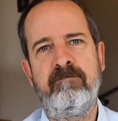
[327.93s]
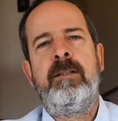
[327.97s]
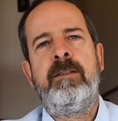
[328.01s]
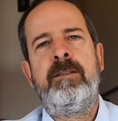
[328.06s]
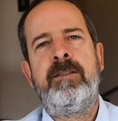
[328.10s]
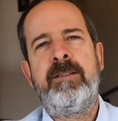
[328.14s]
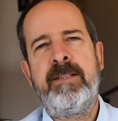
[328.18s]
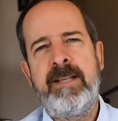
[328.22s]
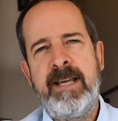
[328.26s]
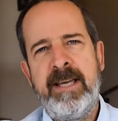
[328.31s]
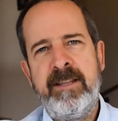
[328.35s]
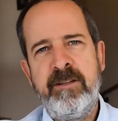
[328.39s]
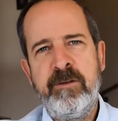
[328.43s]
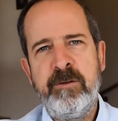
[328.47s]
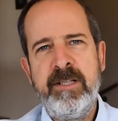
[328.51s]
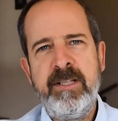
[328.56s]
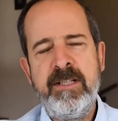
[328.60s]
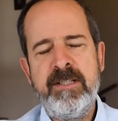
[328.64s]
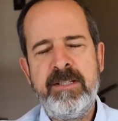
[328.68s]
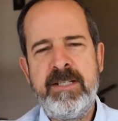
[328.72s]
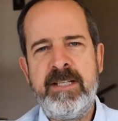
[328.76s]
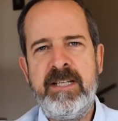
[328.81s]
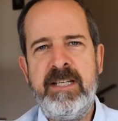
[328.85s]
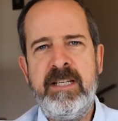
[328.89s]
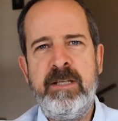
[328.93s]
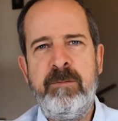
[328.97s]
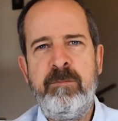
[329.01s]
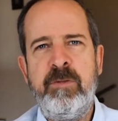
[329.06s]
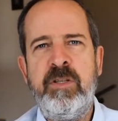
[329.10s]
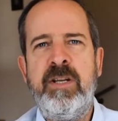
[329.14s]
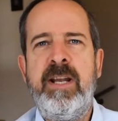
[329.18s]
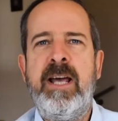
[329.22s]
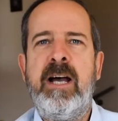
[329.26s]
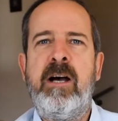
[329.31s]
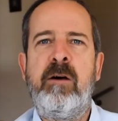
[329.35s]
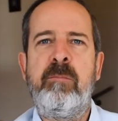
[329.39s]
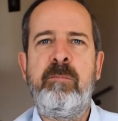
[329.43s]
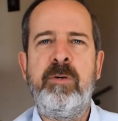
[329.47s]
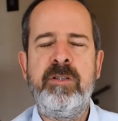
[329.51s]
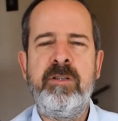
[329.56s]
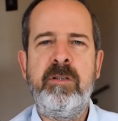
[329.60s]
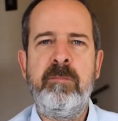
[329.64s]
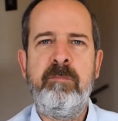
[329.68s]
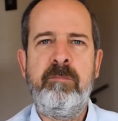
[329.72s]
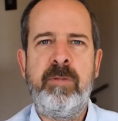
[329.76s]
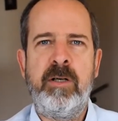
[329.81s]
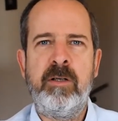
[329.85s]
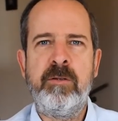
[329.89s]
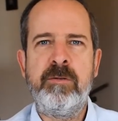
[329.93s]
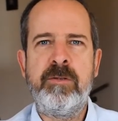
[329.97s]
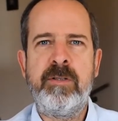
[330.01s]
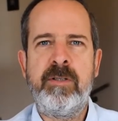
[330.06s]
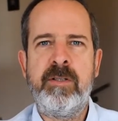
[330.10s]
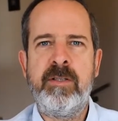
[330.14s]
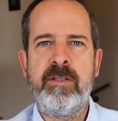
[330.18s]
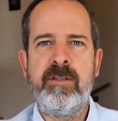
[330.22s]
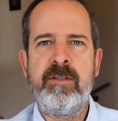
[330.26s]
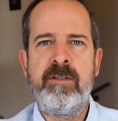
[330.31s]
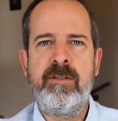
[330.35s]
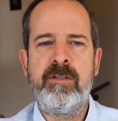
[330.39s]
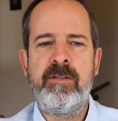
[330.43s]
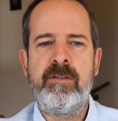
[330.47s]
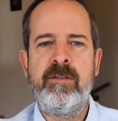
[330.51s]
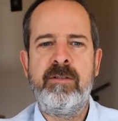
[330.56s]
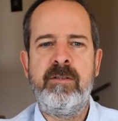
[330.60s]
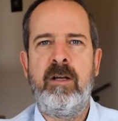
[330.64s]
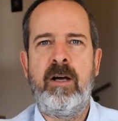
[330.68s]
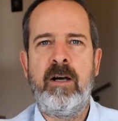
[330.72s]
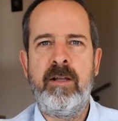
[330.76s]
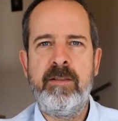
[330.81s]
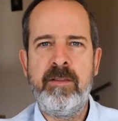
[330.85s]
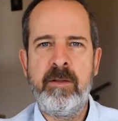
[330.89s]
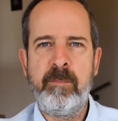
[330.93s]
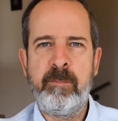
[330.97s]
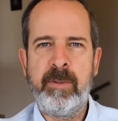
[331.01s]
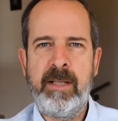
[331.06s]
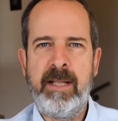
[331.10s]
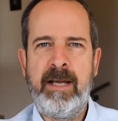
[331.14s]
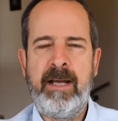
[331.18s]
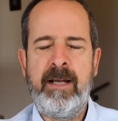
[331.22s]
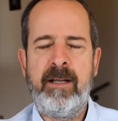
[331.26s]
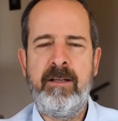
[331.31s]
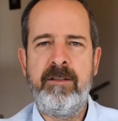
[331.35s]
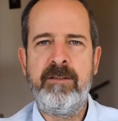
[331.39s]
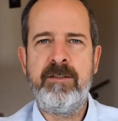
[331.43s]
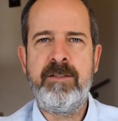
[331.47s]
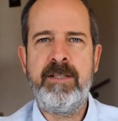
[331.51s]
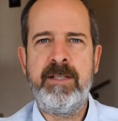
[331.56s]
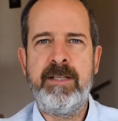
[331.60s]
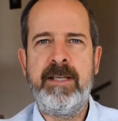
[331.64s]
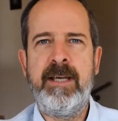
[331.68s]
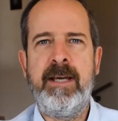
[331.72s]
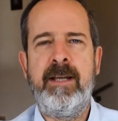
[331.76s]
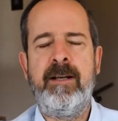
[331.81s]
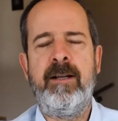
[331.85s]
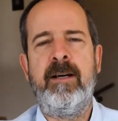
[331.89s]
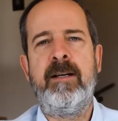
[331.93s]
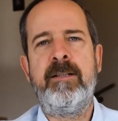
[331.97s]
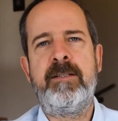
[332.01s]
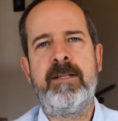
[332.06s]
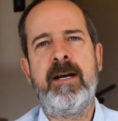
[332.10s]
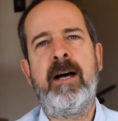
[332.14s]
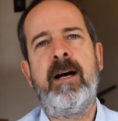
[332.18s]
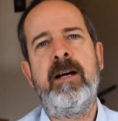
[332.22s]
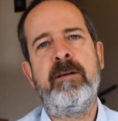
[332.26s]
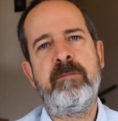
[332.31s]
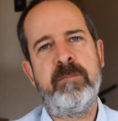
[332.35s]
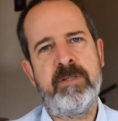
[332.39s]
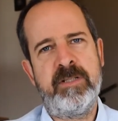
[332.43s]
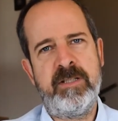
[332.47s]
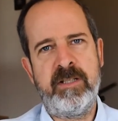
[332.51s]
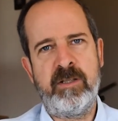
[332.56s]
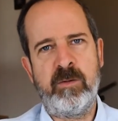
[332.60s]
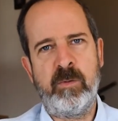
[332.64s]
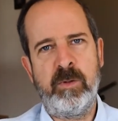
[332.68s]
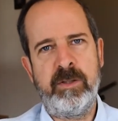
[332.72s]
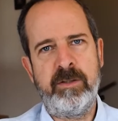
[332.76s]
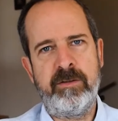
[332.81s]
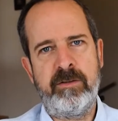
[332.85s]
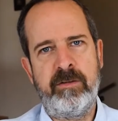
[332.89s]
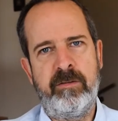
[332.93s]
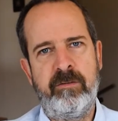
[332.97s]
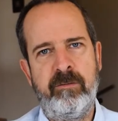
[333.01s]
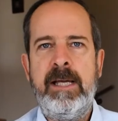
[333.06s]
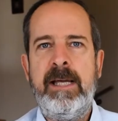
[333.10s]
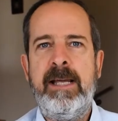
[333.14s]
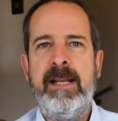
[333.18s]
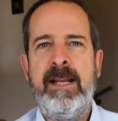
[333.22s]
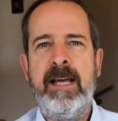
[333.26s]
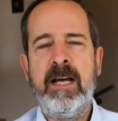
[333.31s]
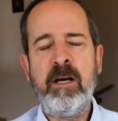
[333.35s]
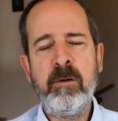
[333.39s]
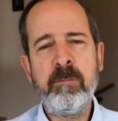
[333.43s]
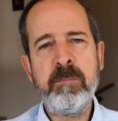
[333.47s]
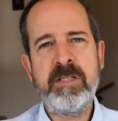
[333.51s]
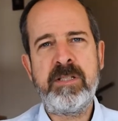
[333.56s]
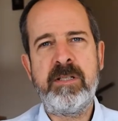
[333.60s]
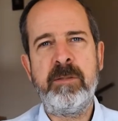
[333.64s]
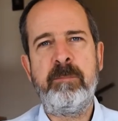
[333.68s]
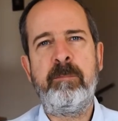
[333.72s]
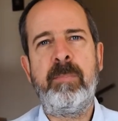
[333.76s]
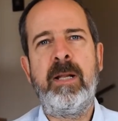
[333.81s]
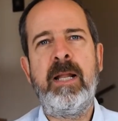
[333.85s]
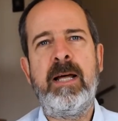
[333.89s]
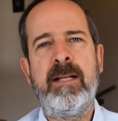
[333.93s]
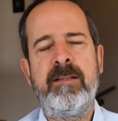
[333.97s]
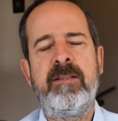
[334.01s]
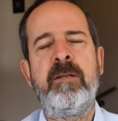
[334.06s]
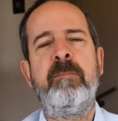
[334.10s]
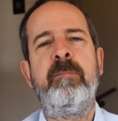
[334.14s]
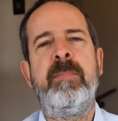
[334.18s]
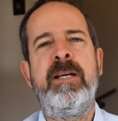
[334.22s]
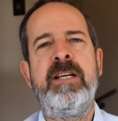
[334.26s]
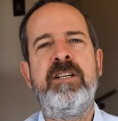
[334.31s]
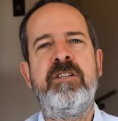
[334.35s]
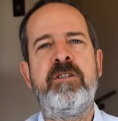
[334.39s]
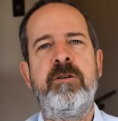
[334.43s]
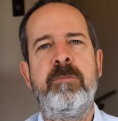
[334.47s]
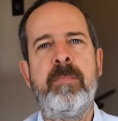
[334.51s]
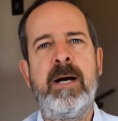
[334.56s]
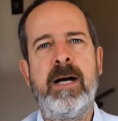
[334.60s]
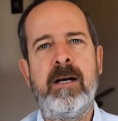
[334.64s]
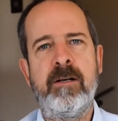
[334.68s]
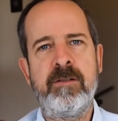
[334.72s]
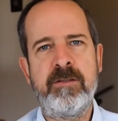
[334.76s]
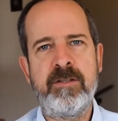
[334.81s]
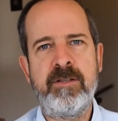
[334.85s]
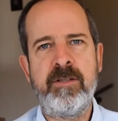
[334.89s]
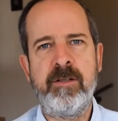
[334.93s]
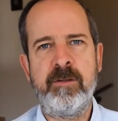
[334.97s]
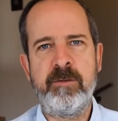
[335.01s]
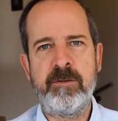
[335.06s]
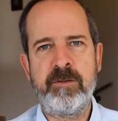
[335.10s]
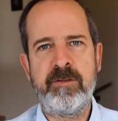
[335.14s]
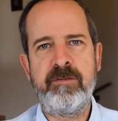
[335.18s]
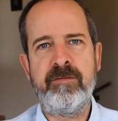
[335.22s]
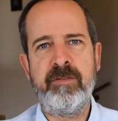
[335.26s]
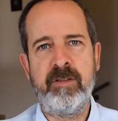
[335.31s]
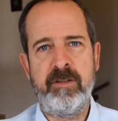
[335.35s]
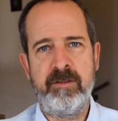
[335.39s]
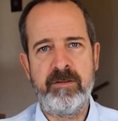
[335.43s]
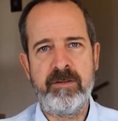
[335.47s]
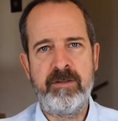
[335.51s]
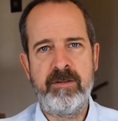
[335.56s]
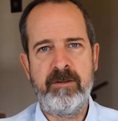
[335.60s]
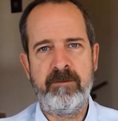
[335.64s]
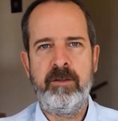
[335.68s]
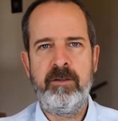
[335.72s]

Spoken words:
Together in the team, you now put the post-its on the plan to get a time sequence. It helps to plot the major milestones first.